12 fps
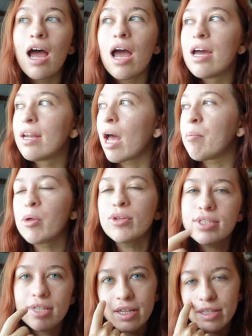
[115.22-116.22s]
And I'm
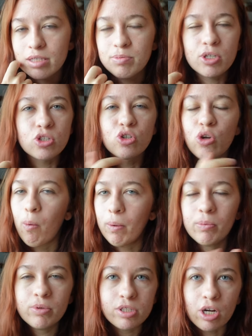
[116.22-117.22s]
only saying this because no
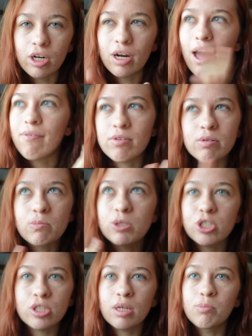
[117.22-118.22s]
one was hurt. Everyone was
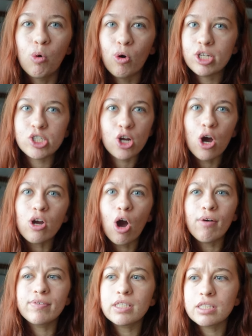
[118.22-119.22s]
just like more in shock,
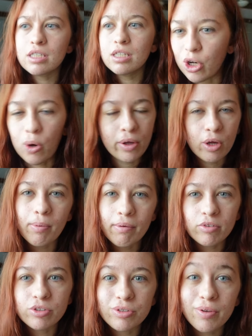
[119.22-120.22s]
obviously. You know, I hope
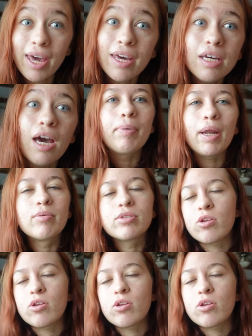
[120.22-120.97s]
everyone's okay. But I was